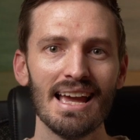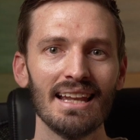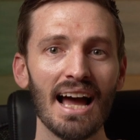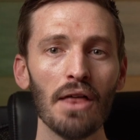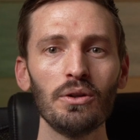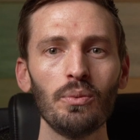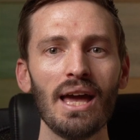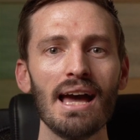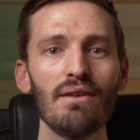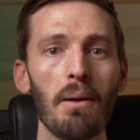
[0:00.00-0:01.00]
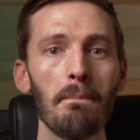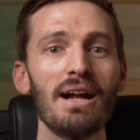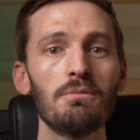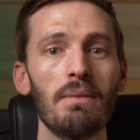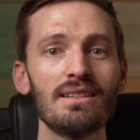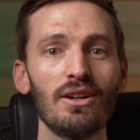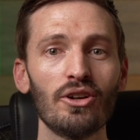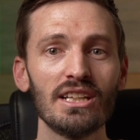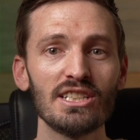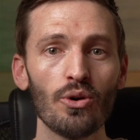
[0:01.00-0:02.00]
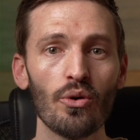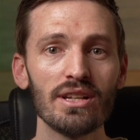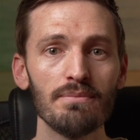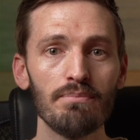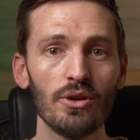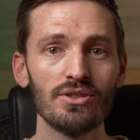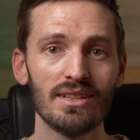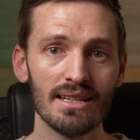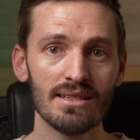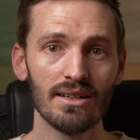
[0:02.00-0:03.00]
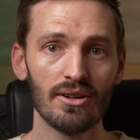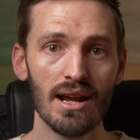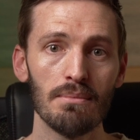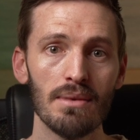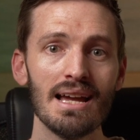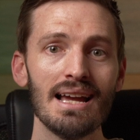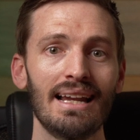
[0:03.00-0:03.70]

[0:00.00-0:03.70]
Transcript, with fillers: Now that we have a much better looking story to post to Instagram,